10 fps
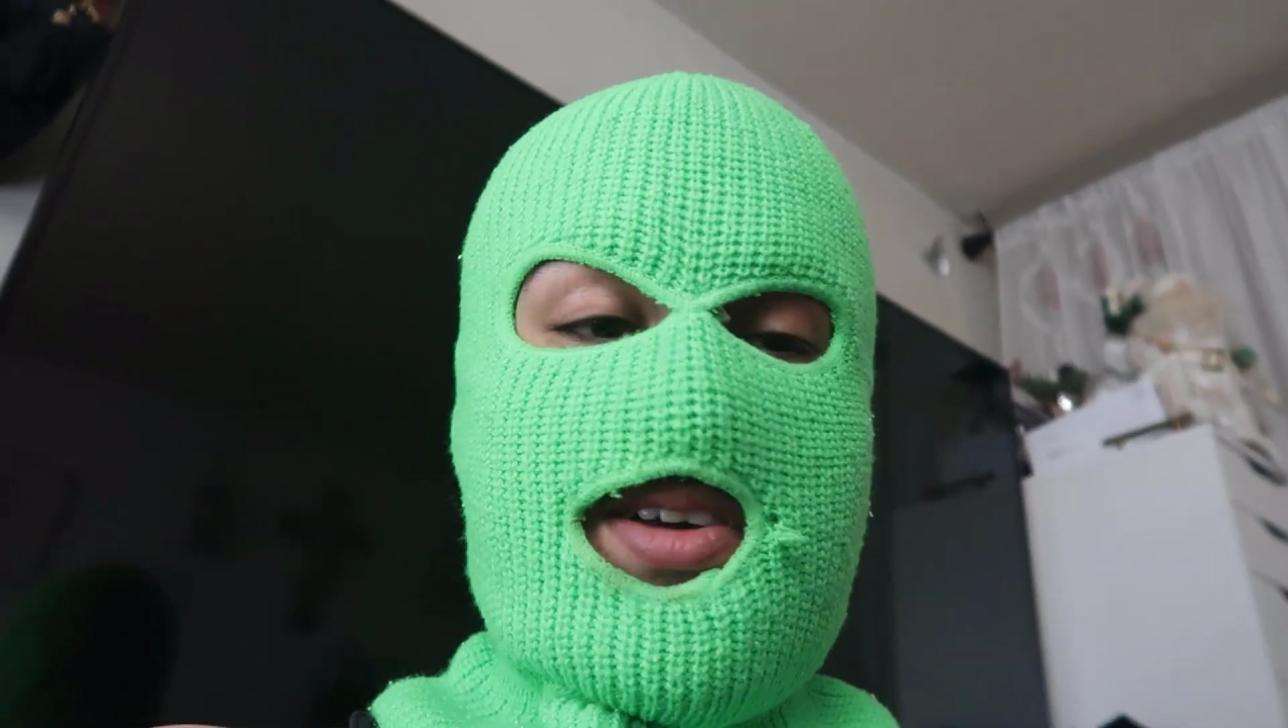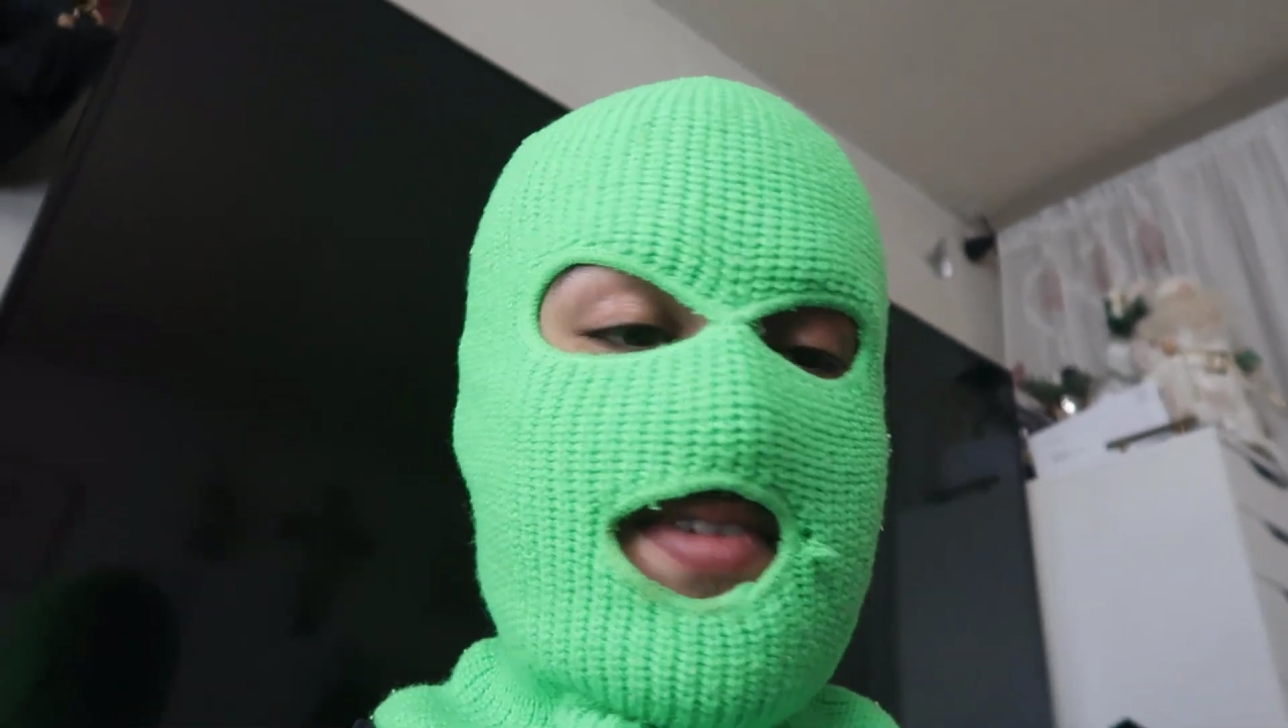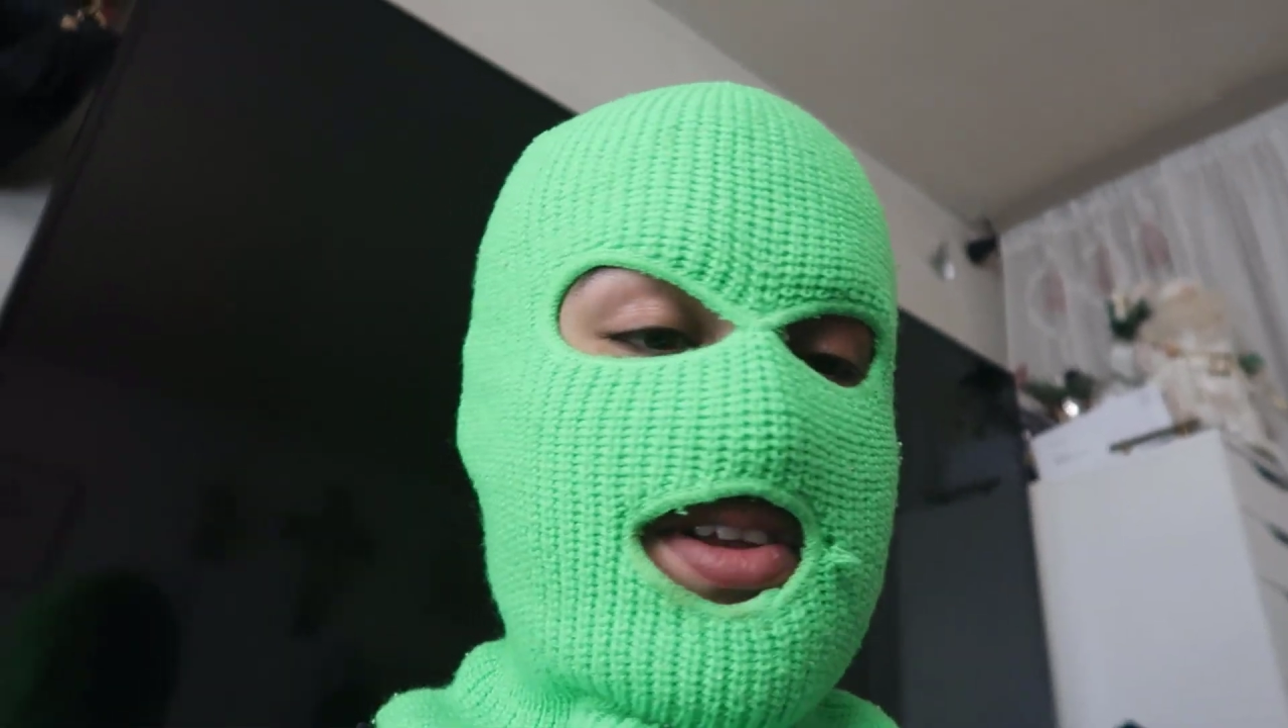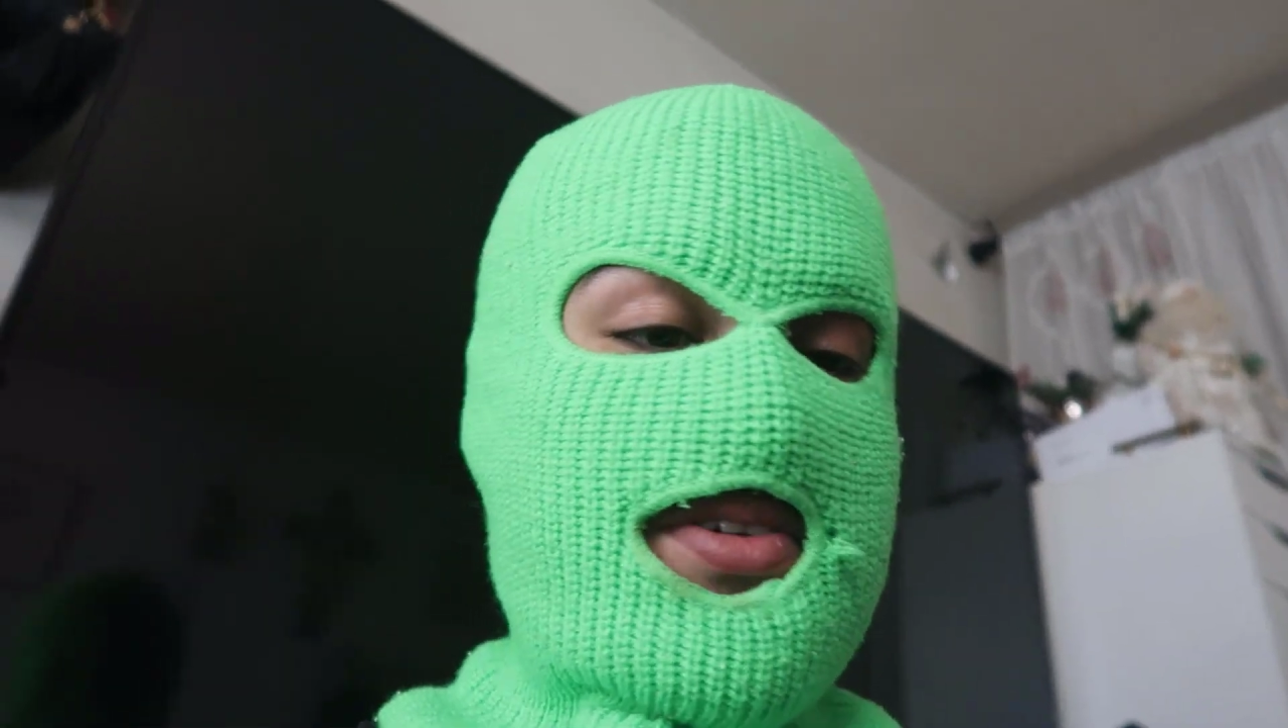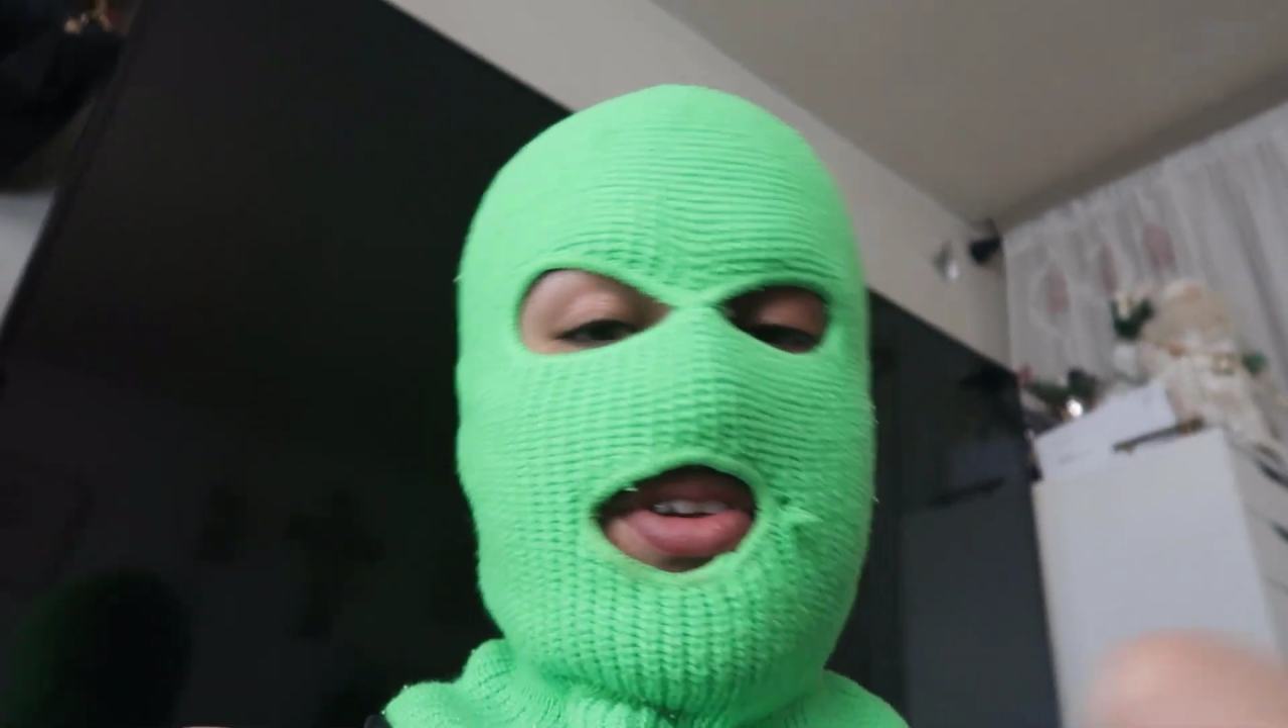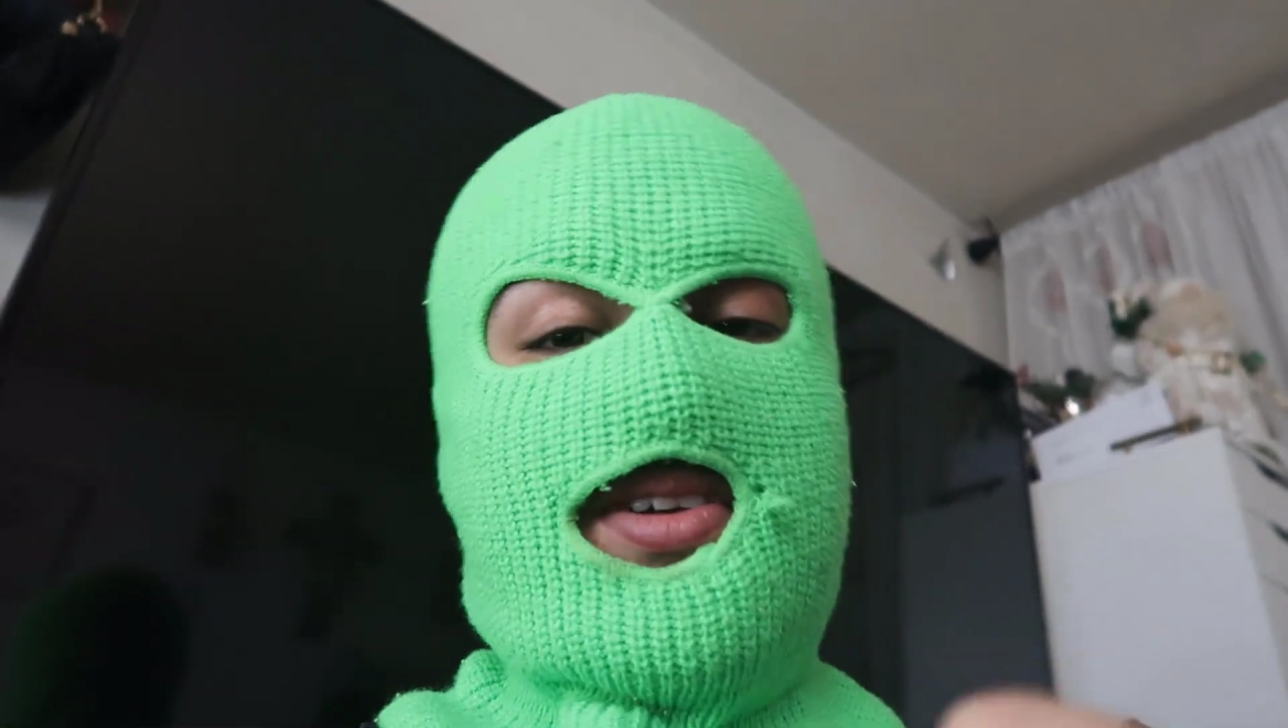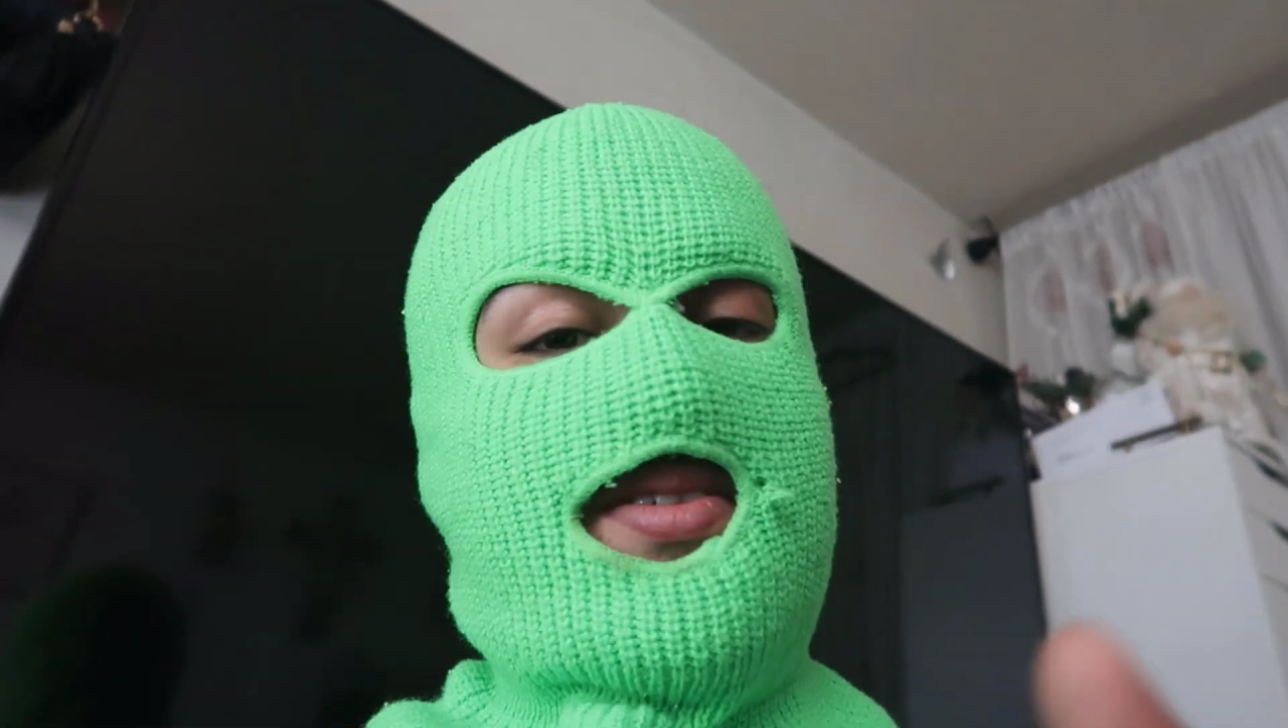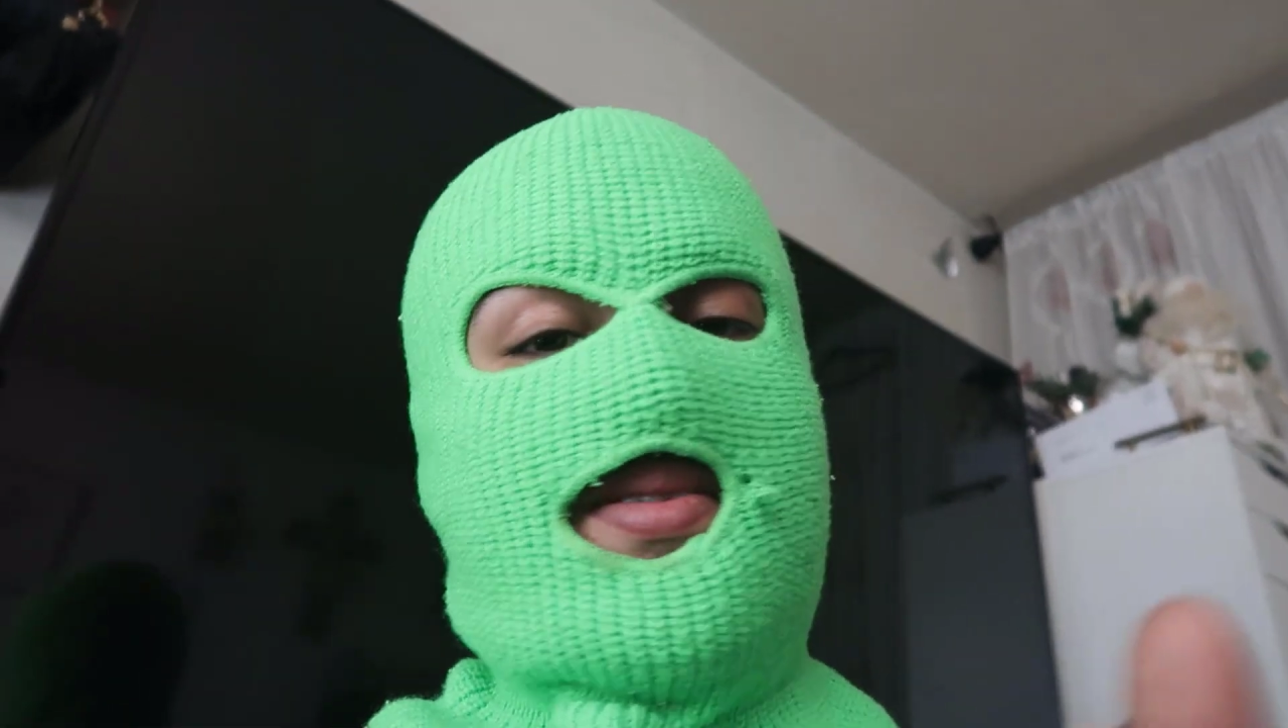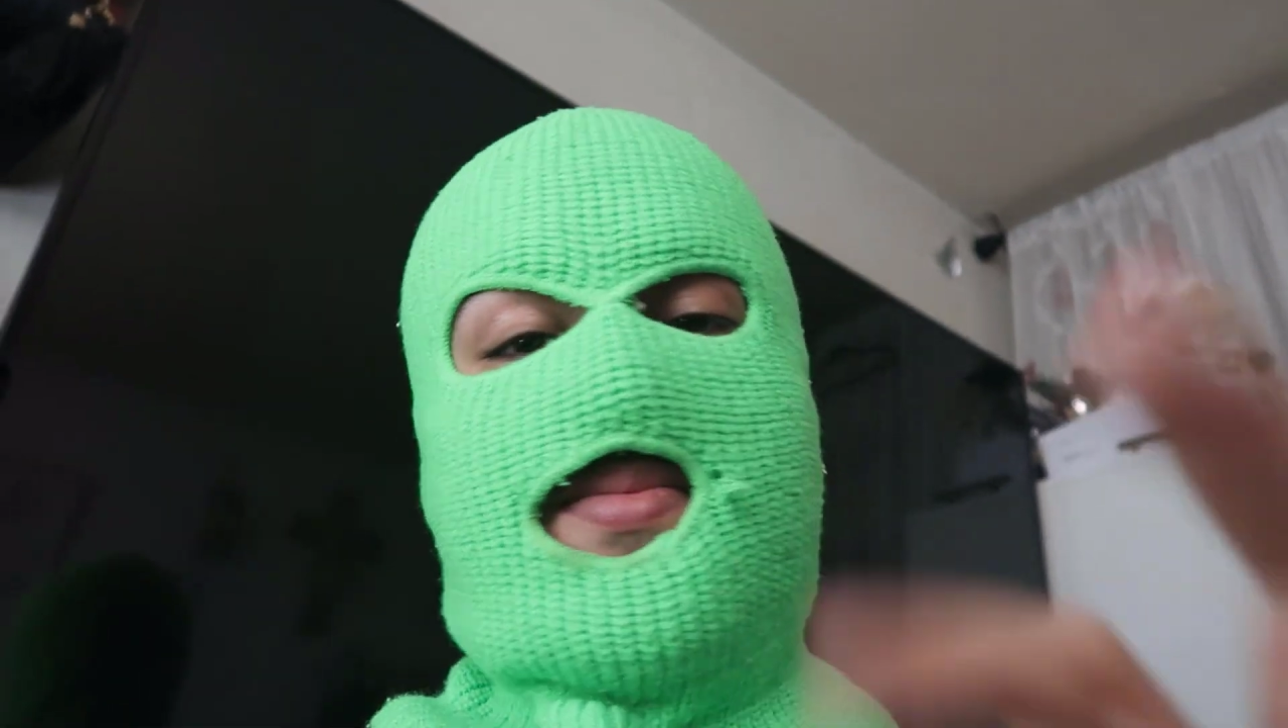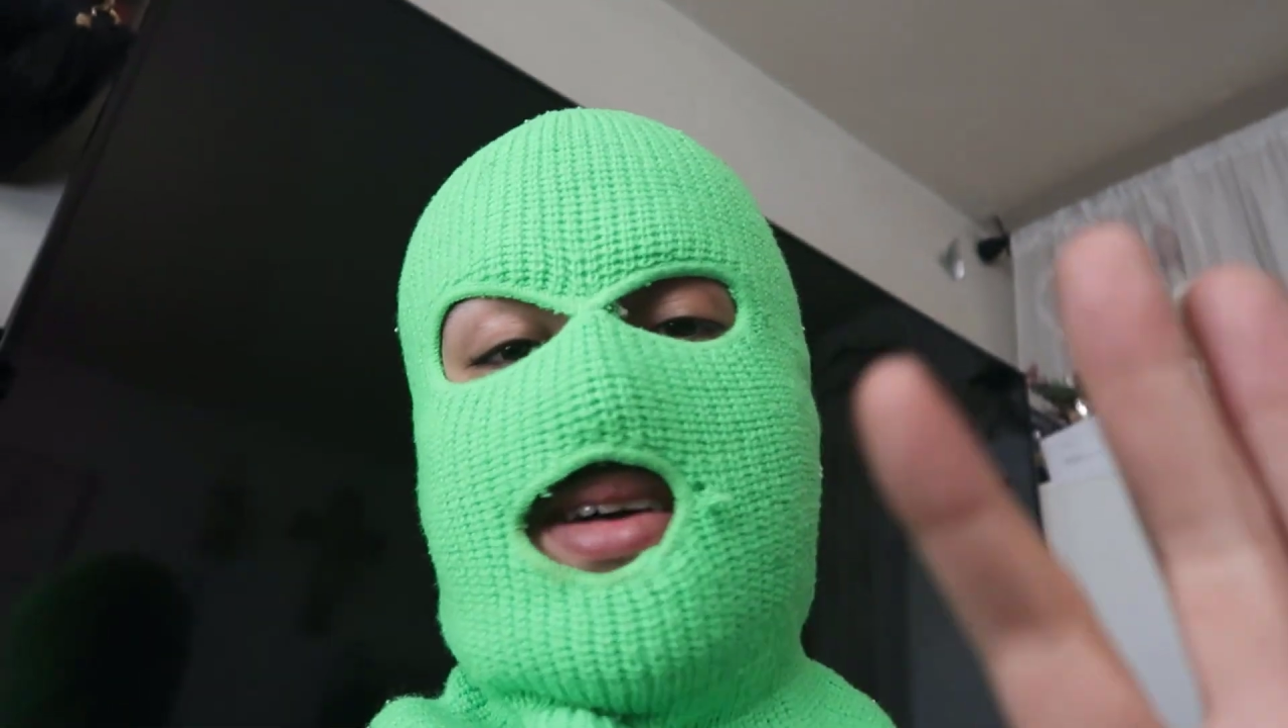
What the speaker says: good videos.